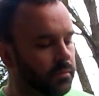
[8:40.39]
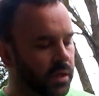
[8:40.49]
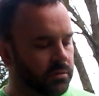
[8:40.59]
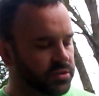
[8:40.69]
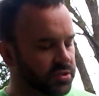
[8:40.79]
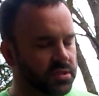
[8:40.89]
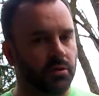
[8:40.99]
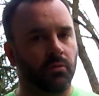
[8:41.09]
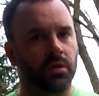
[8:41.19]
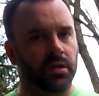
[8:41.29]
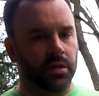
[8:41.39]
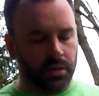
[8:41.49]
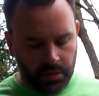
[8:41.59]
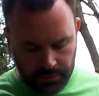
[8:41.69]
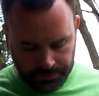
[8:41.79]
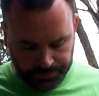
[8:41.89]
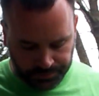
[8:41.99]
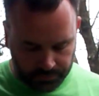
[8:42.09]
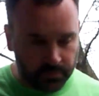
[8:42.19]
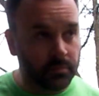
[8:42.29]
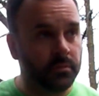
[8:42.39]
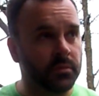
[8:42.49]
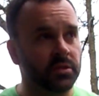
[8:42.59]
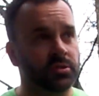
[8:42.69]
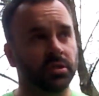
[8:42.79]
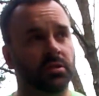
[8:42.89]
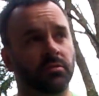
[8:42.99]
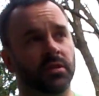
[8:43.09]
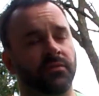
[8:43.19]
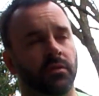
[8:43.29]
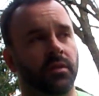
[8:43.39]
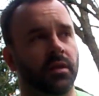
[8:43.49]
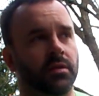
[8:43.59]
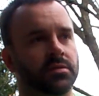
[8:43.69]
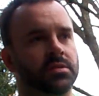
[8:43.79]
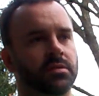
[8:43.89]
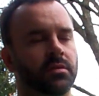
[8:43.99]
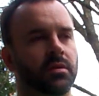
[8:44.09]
always just go one day. Usually do different things.